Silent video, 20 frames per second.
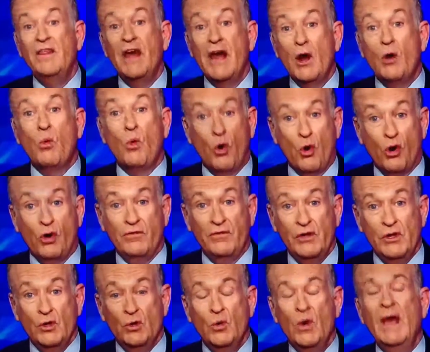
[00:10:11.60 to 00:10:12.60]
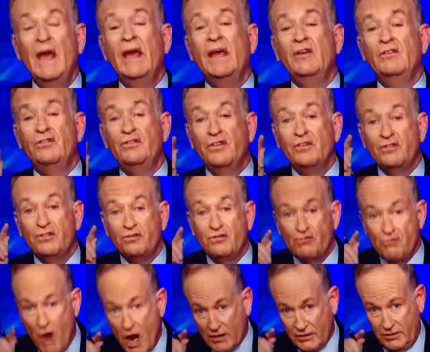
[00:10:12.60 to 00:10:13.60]
Their worldview is
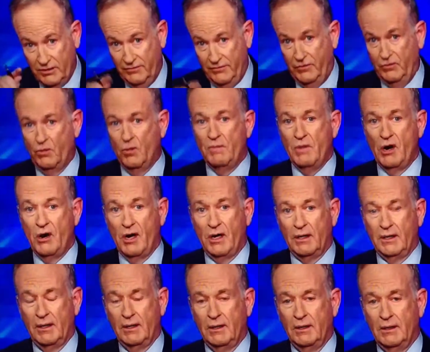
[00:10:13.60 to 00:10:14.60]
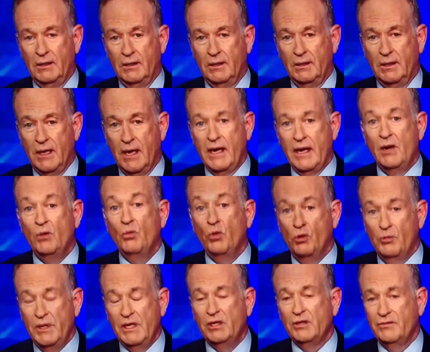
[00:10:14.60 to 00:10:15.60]
destructive to America, and it
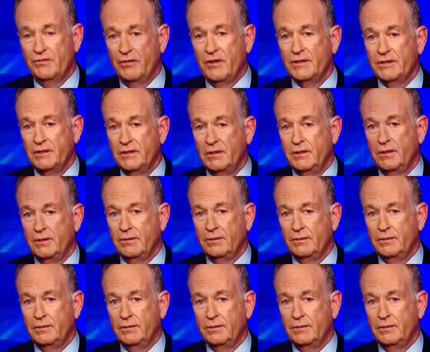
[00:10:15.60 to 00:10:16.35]
will be confronted here.